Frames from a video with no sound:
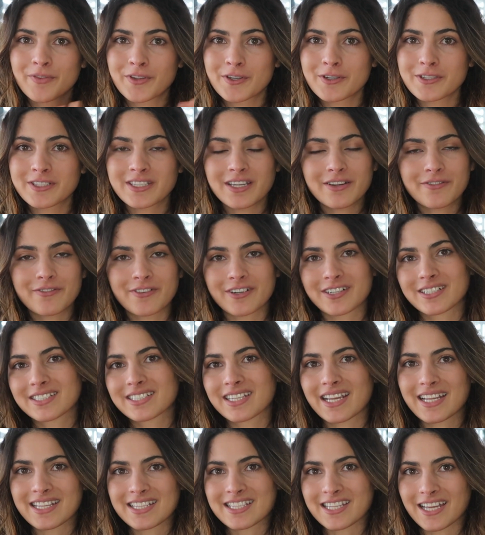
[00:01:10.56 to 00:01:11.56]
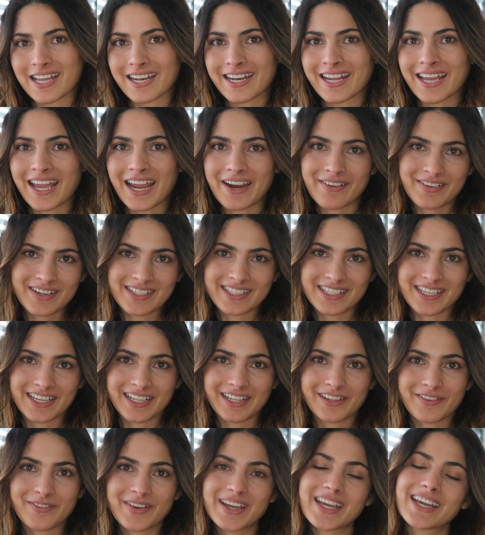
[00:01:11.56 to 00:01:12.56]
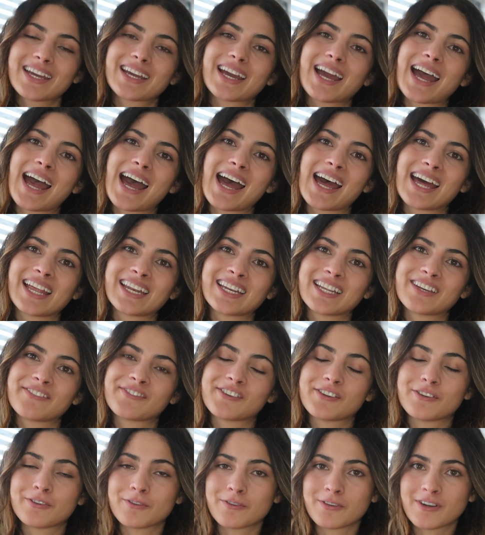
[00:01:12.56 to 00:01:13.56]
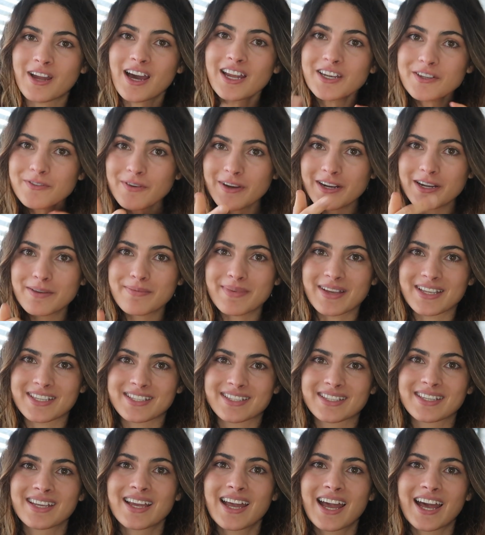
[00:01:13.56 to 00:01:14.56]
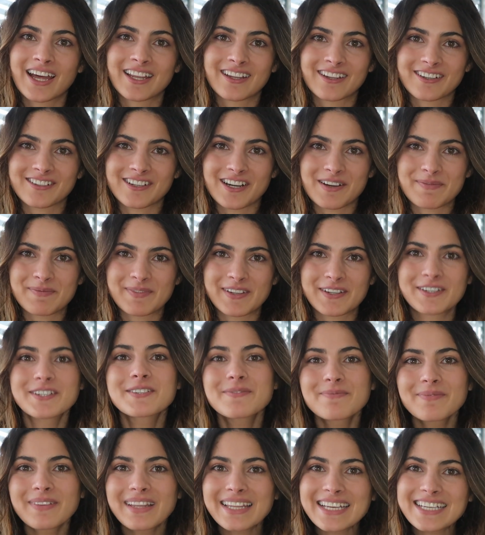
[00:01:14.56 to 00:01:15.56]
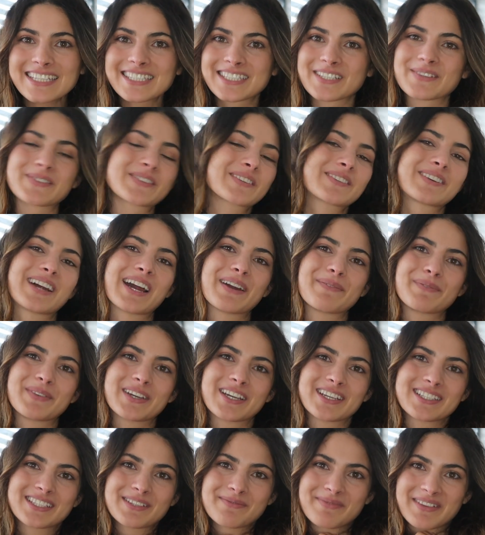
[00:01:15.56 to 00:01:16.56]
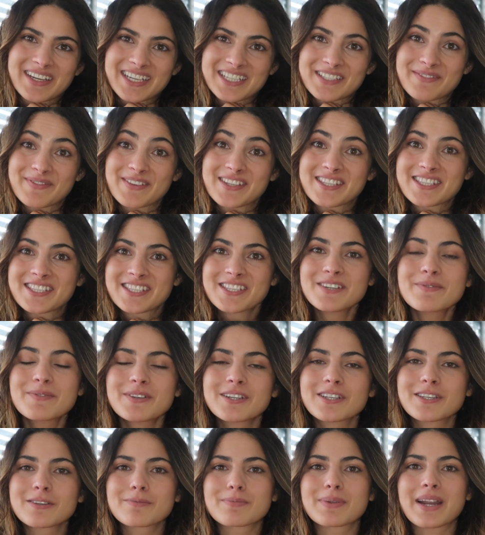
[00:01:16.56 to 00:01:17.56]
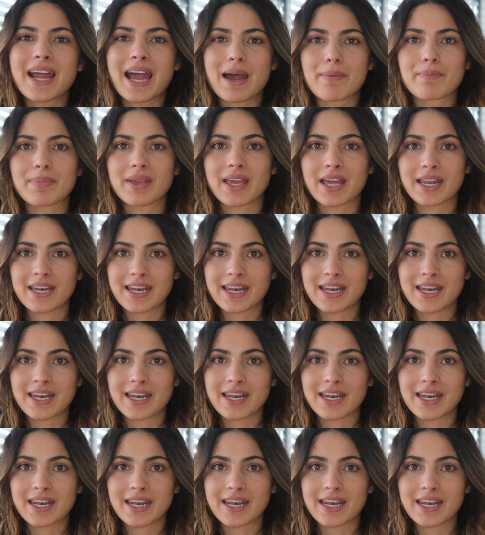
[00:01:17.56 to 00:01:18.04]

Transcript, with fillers: Tuesday, Thursday and Sunday every single week, and if you do not want to miss another upload, please subscribe because it makes me super happy.